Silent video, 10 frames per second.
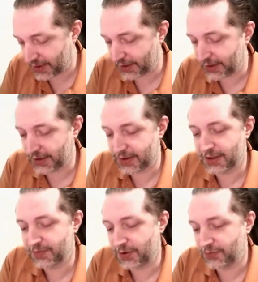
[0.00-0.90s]

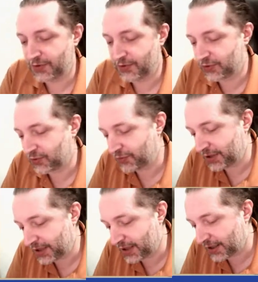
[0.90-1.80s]
Then
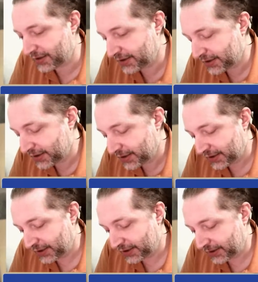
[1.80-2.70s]
that
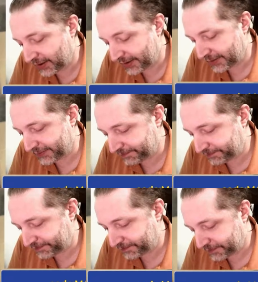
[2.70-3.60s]
depends what you
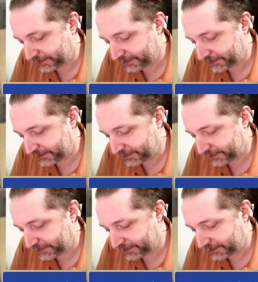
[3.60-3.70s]
like.